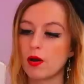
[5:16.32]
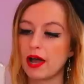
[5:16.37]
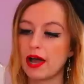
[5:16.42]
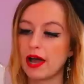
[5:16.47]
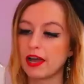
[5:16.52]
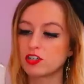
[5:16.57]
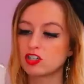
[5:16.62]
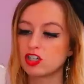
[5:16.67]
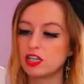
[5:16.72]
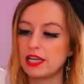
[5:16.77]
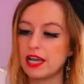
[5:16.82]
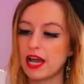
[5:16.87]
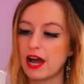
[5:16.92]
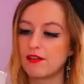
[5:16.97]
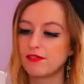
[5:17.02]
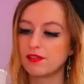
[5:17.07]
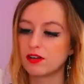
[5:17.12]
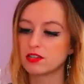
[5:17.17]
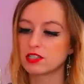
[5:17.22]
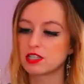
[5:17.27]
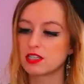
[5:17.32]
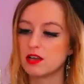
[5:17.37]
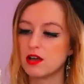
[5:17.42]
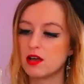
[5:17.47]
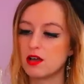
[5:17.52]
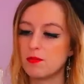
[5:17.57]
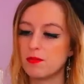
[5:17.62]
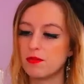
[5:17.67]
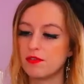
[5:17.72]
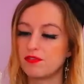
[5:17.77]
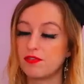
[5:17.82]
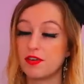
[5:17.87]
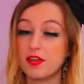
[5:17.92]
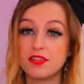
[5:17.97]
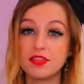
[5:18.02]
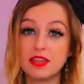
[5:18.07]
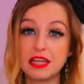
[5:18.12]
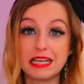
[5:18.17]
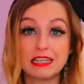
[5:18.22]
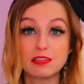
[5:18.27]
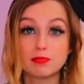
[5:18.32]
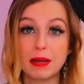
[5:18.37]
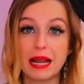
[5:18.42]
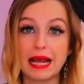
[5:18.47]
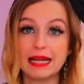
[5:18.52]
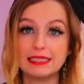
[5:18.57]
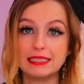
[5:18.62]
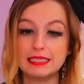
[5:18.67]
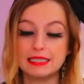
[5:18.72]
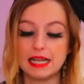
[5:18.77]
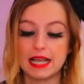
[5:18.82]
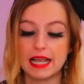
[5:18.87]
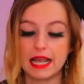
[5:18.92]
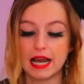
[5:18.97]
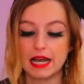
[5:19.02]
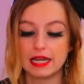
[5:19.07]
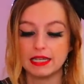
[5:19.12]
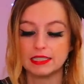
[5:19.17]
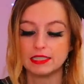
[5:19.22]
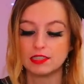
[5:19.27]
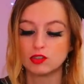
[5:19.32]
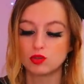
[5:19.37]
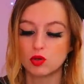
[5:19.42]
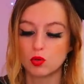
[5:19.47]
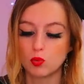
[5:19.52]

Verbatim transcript: I actually have got some fun things planned today, guys.